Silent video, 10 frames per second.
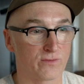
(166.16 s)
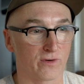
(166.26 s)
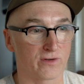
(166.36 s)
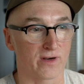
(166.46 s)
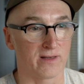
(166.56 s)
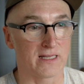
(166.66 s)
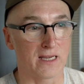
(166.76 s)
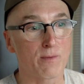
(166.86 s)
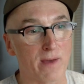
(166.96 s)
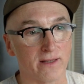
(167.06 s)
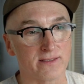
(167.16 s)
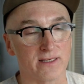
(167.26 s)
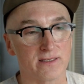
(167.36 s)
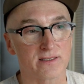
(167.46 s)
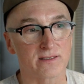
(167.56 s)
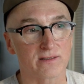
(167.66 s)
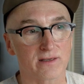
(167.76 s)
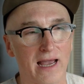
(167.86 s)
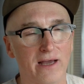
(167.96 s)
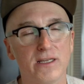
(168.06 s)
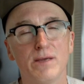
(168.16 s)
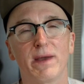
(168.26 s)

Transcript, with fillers: we've got to try and think about is how do you